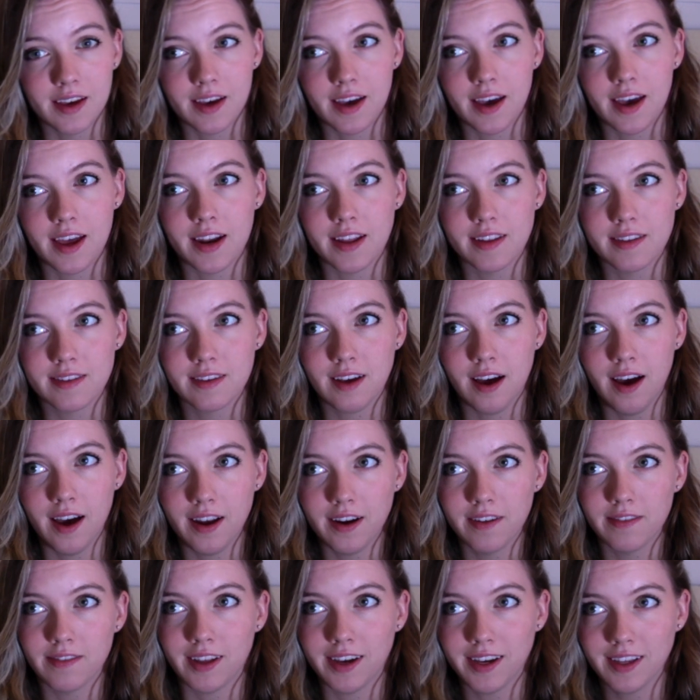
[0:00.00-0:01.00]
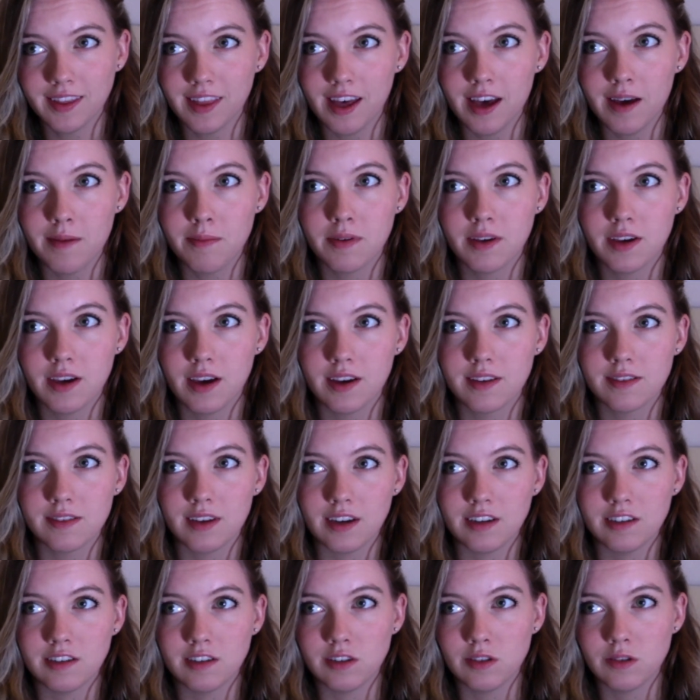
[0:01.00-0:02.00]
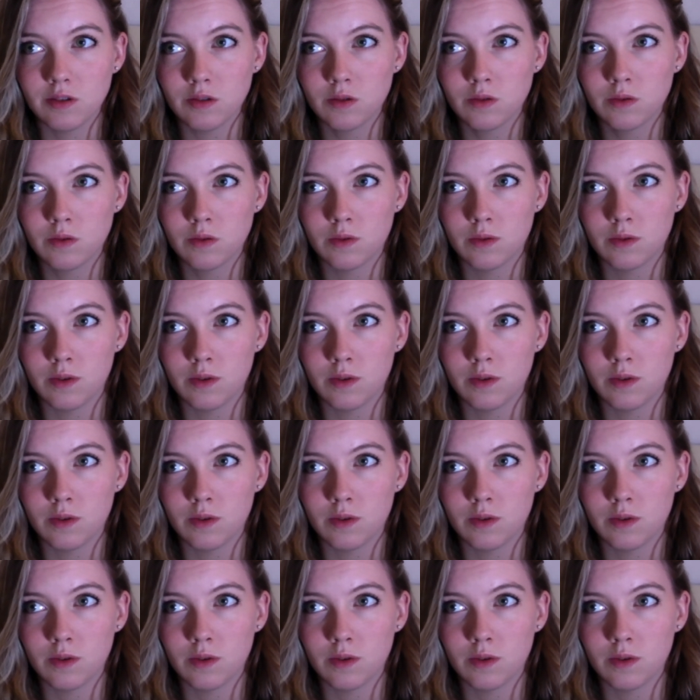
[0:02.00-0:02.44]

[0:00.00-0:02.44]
And it's kind of like that because I do